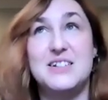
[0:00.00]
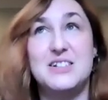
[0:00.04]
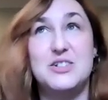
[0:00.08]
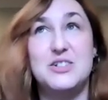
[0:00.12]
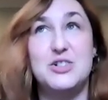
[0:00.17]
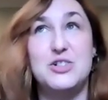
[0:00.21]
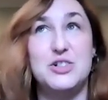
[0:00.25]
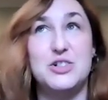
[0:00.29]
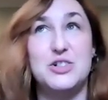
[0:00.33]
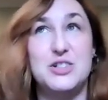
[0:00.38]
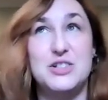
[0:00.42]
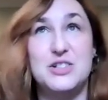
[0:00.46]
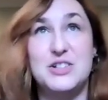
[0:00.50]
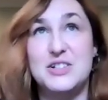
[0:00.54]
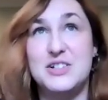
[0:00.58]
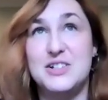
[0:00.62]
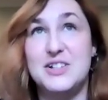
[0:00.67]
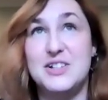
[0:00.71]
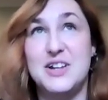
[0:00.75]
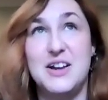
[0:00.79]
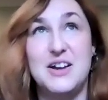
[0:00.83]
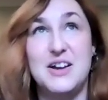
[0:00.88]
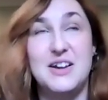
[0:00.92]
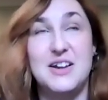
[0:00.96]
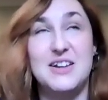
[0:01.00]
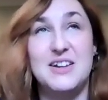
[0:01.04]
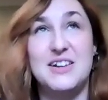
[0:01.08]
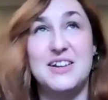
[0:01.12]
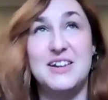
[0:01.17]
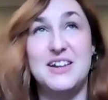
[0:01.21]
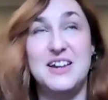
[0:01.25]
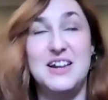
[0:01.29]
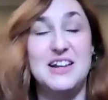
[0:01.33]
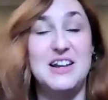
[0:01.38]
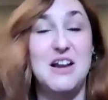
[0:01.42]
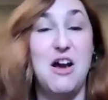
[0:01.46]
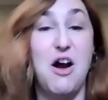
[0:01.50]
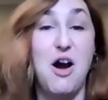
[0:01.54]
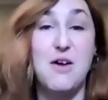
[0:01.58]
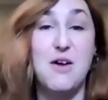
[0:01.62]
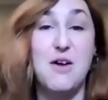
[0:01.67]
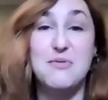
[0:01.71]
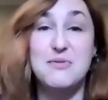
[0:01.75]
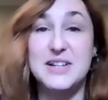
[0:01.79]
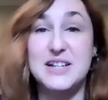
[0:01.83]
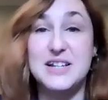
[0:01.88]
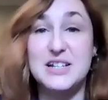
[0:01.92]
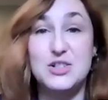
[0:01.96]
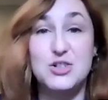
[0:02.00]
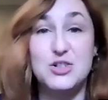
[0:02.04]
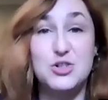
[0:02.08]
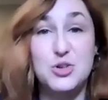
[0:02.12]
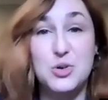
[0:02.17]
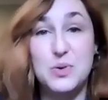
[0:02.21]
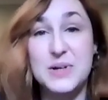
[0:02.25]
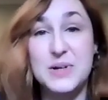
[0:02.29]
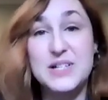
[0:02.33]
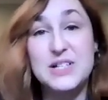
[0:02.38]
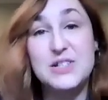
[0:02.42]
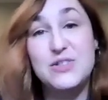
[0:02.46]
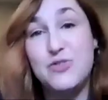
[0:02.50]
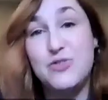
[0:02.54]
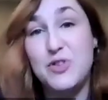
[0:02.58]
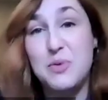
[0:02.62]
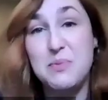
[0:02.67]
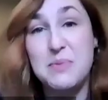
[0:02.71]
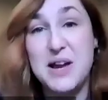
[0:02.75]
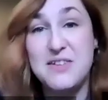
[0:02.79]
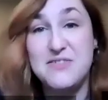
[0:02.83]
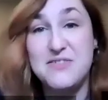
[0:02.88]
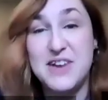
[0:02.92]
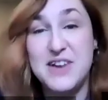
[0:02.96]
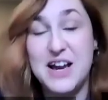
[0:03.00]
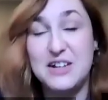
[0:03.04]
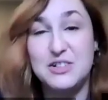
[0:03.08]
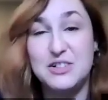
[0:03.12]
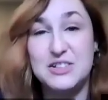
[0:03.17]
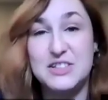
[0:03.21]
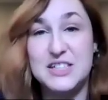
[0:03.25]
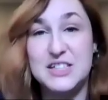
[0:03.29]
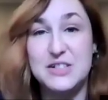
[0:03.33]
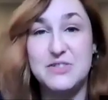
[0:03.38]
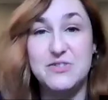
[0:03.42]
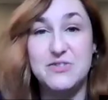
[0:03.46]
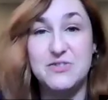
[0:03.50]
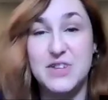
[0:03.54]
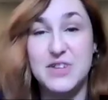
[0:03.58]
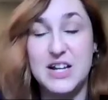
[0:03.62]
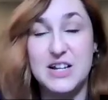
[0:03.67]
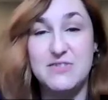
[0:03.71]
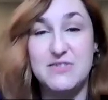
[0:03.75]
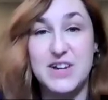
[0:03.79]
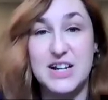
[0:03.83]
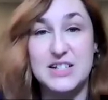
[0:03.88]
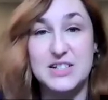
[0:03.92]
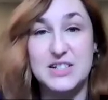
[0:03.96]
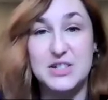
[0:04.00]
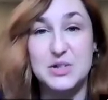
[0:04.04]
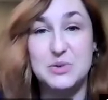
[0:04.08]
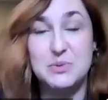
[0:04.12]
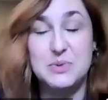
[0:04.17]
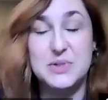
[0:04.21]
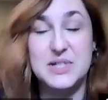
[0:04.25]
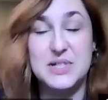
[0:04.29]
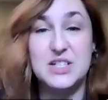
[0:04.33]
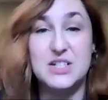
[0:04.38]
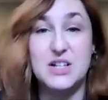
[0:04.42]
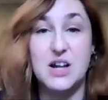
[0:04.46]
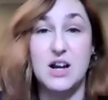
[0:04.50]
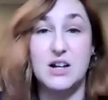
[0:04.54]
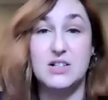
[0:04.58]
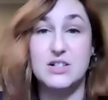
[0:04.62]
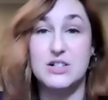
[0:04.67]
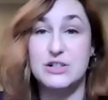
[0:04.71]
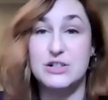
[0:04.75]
just an obvious choice for my faculty advisor was Dr.